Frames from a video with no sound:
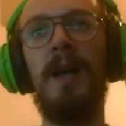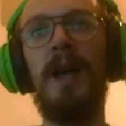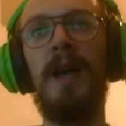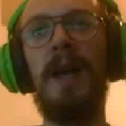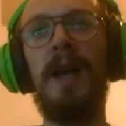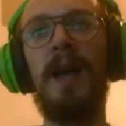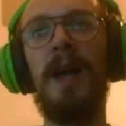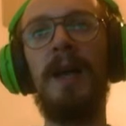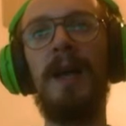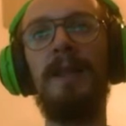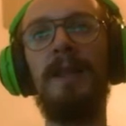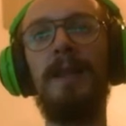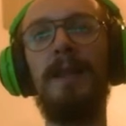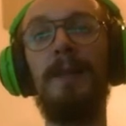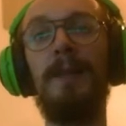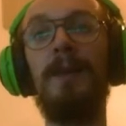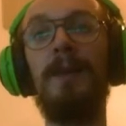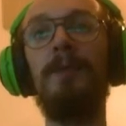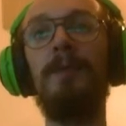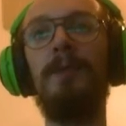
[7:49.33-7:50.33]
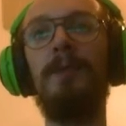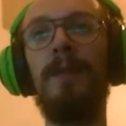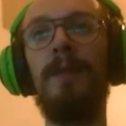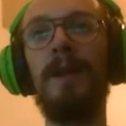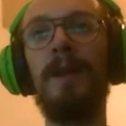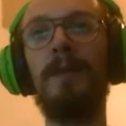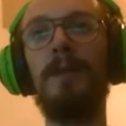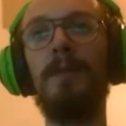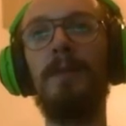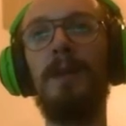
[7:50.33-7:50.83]
and the amount of
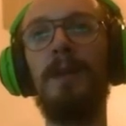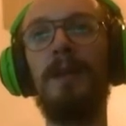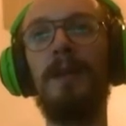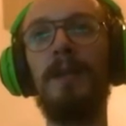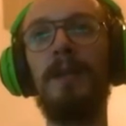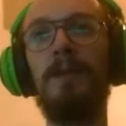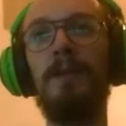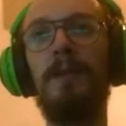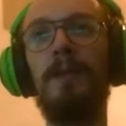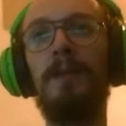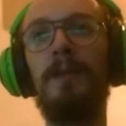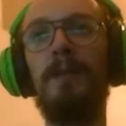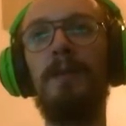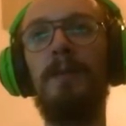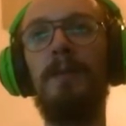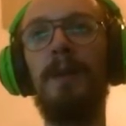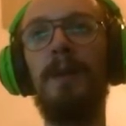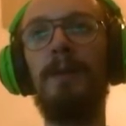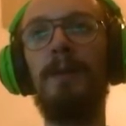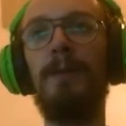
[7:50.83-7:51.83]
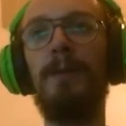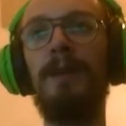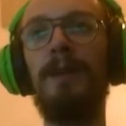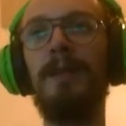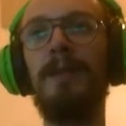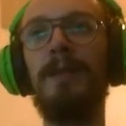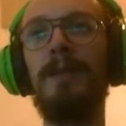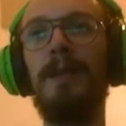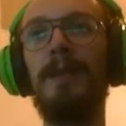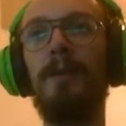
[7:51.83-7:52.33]
attack speed being granted
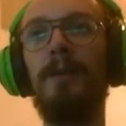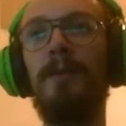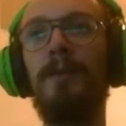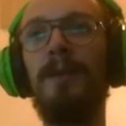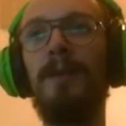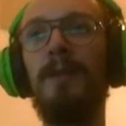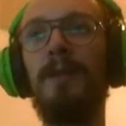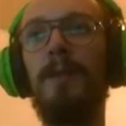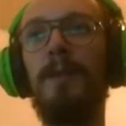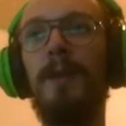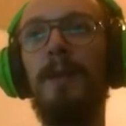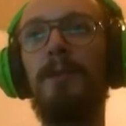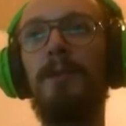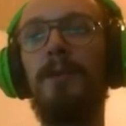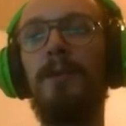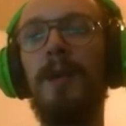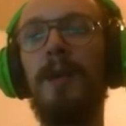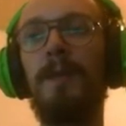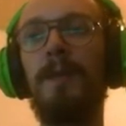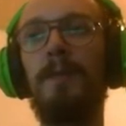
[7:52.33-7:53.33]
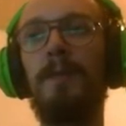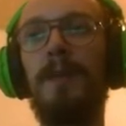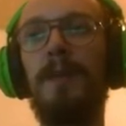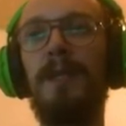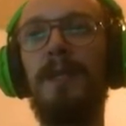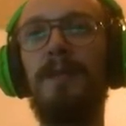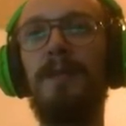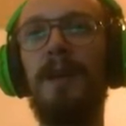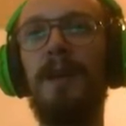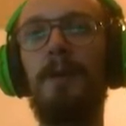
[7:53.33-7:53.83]
is now displayed on Olaf's
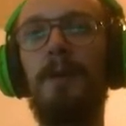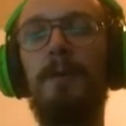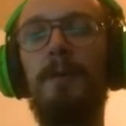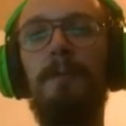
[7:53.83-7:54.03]
passive icon.